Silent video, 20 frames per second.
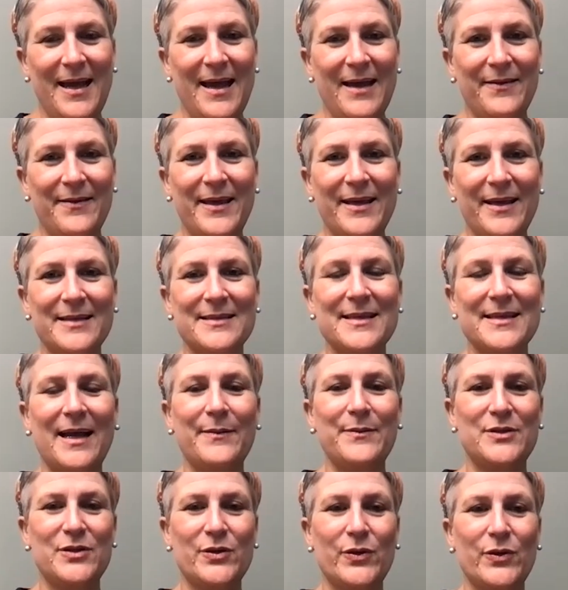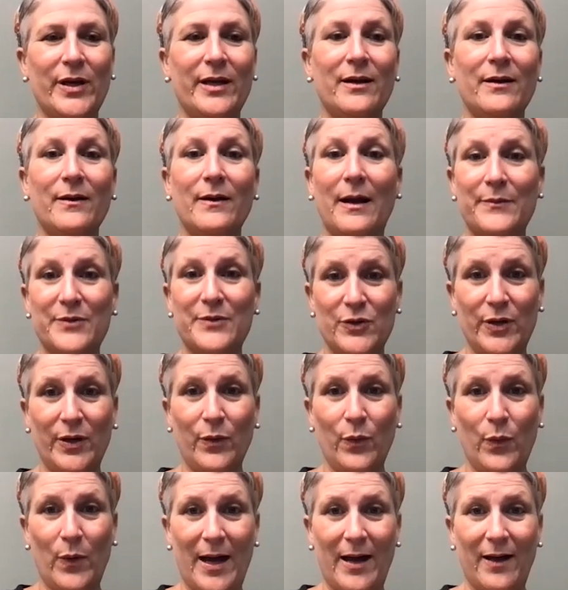Yeah, thanks. I'm doing
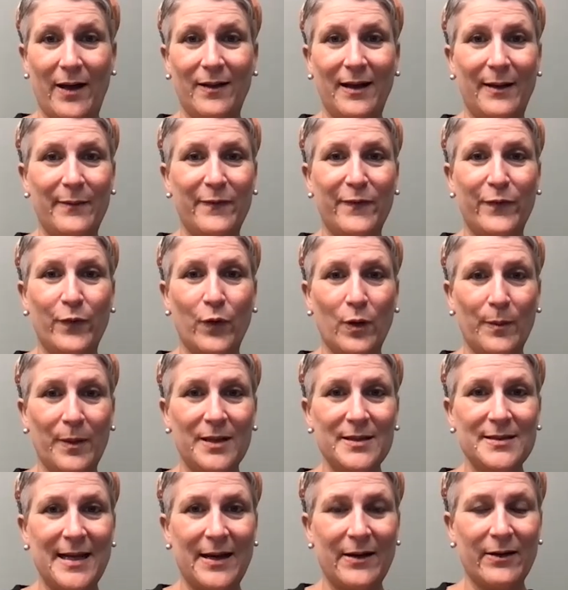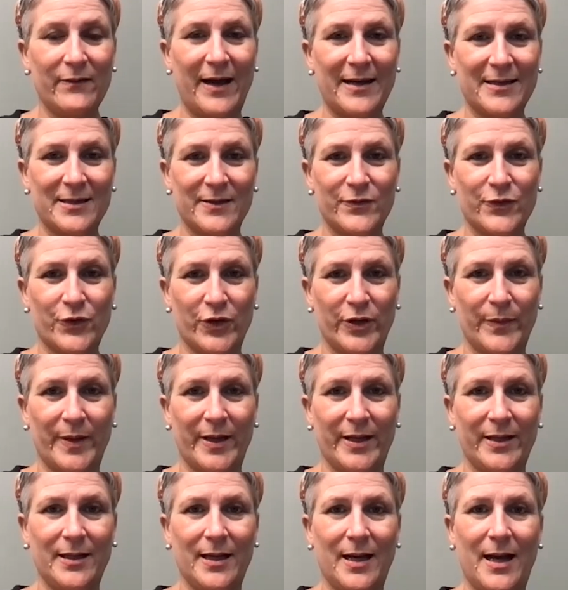well. I'm 4 months out of active
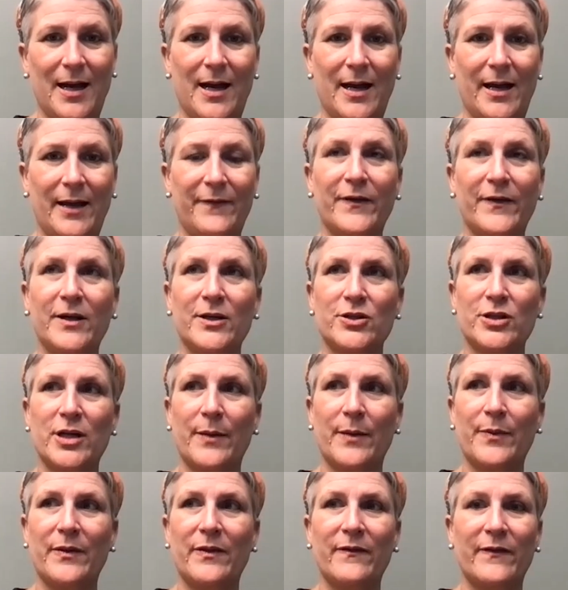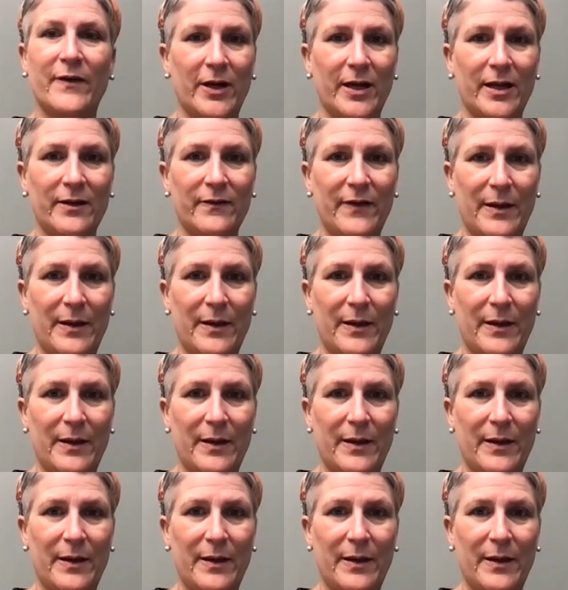treatment. I finished up at the very end of